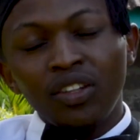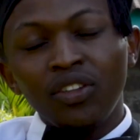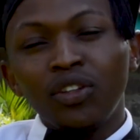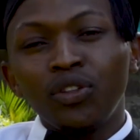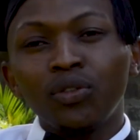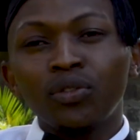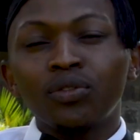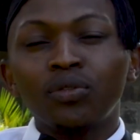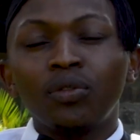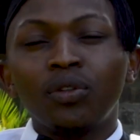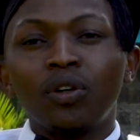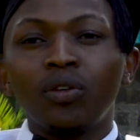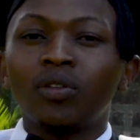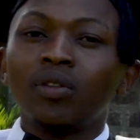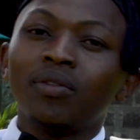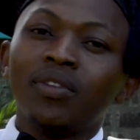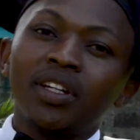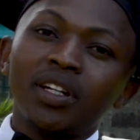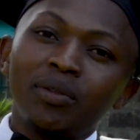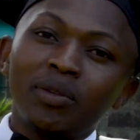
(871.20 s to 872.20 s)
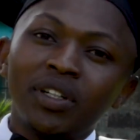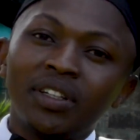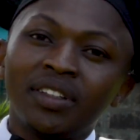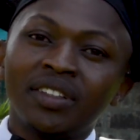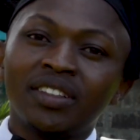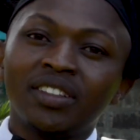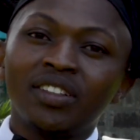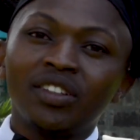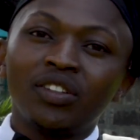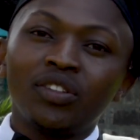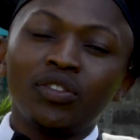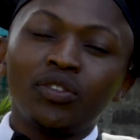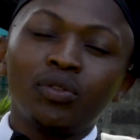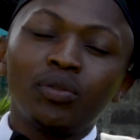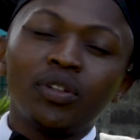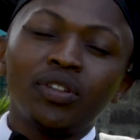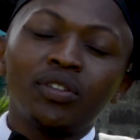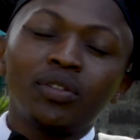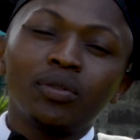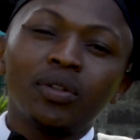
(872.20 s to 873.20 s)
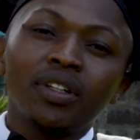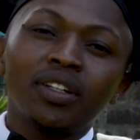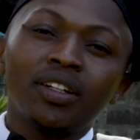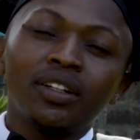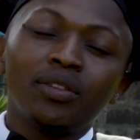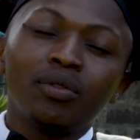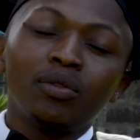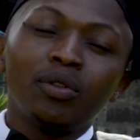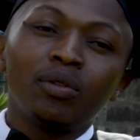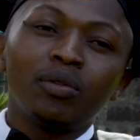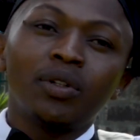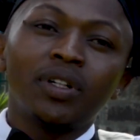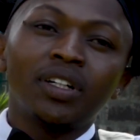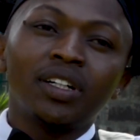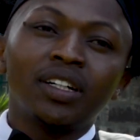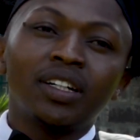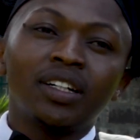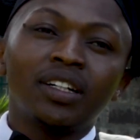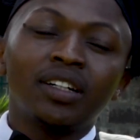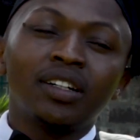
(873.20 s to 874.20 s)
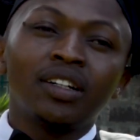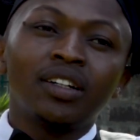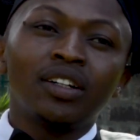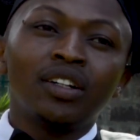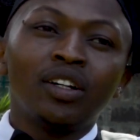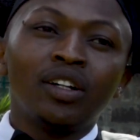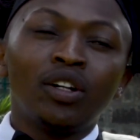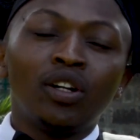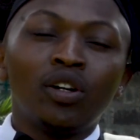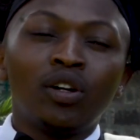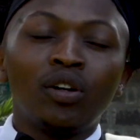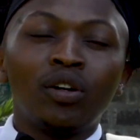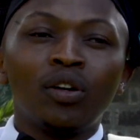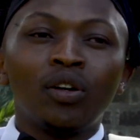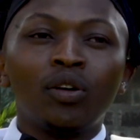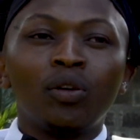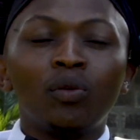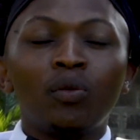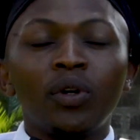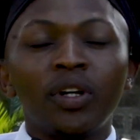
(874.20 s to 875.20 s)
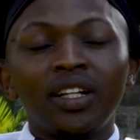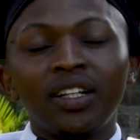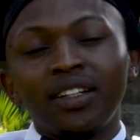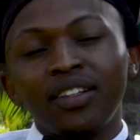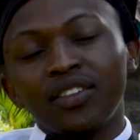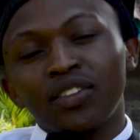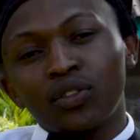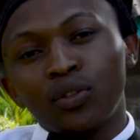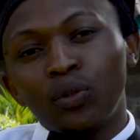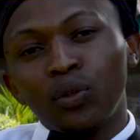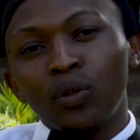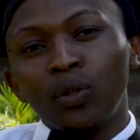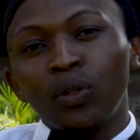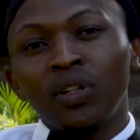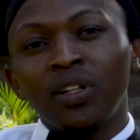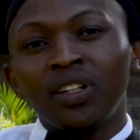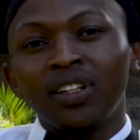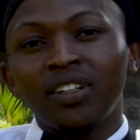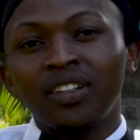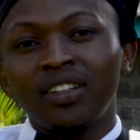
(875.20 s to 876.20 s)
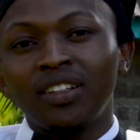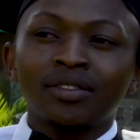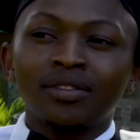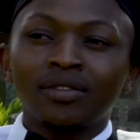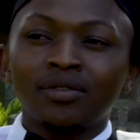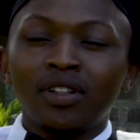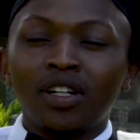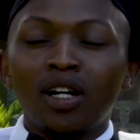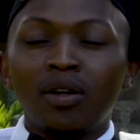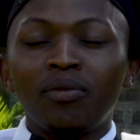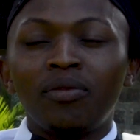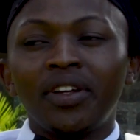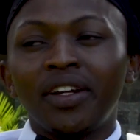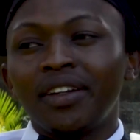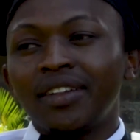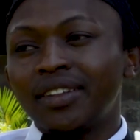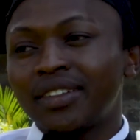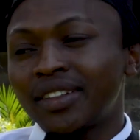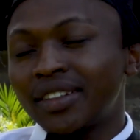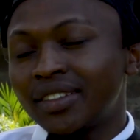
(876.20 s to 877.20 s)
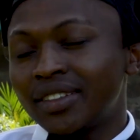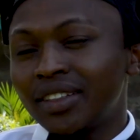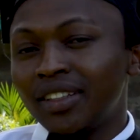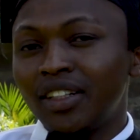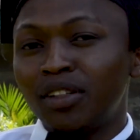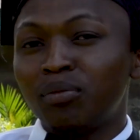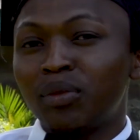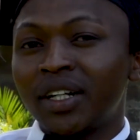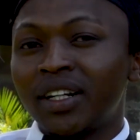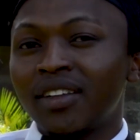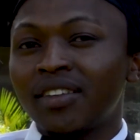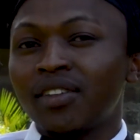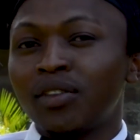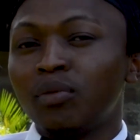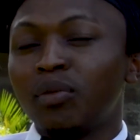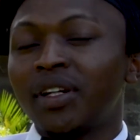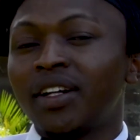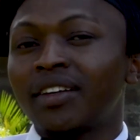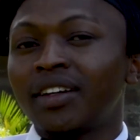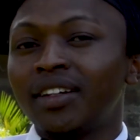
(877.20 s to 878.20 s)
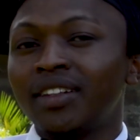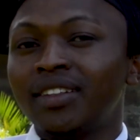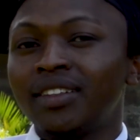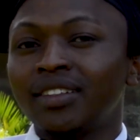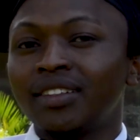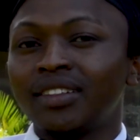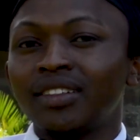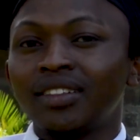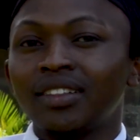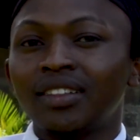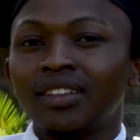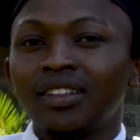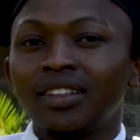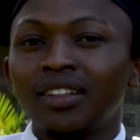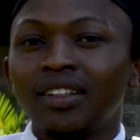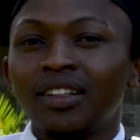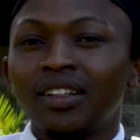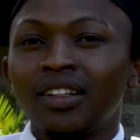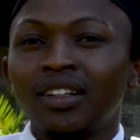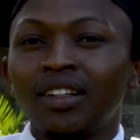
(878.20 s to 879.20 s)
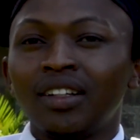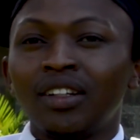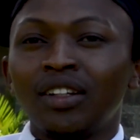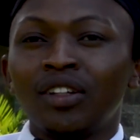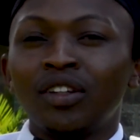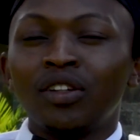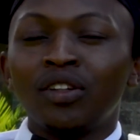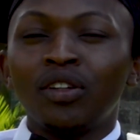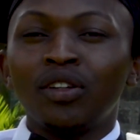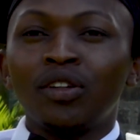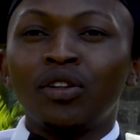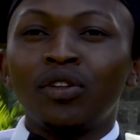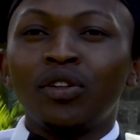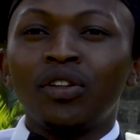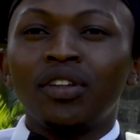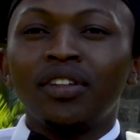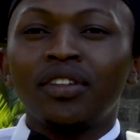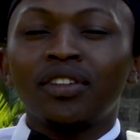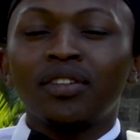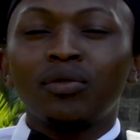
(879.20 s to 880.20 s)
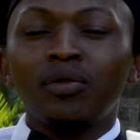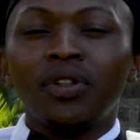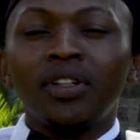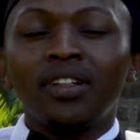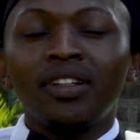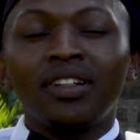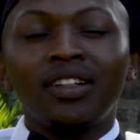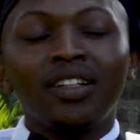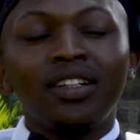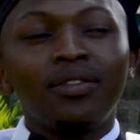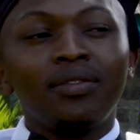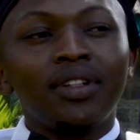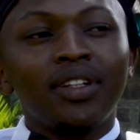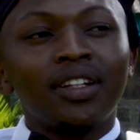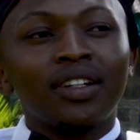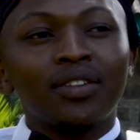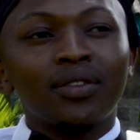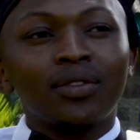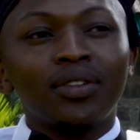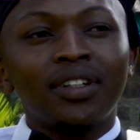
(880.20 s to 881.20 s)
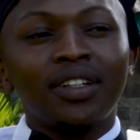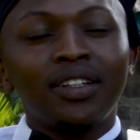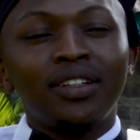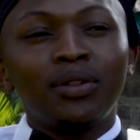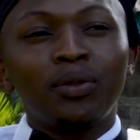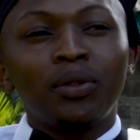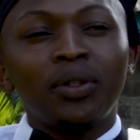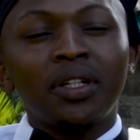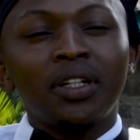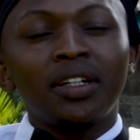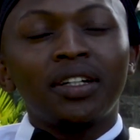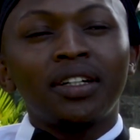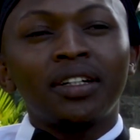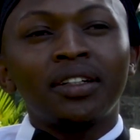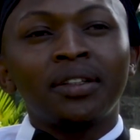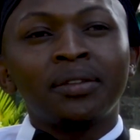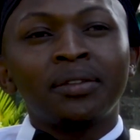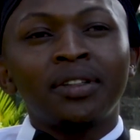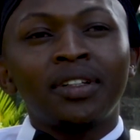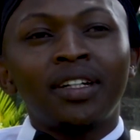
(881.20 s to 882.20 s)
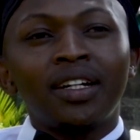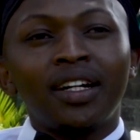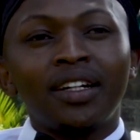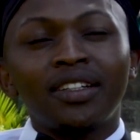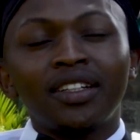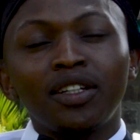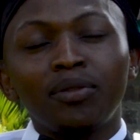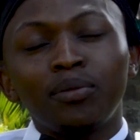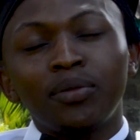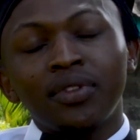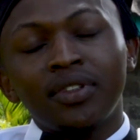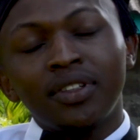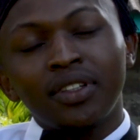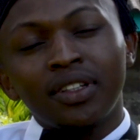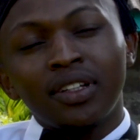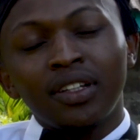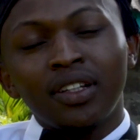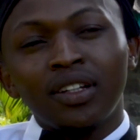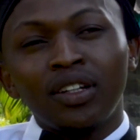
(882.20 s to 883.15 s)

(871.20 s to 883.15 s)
they used to go out of their way to ensure that we were well in school. I'm very interested in matters of human rights. Yes, we live in a society where at times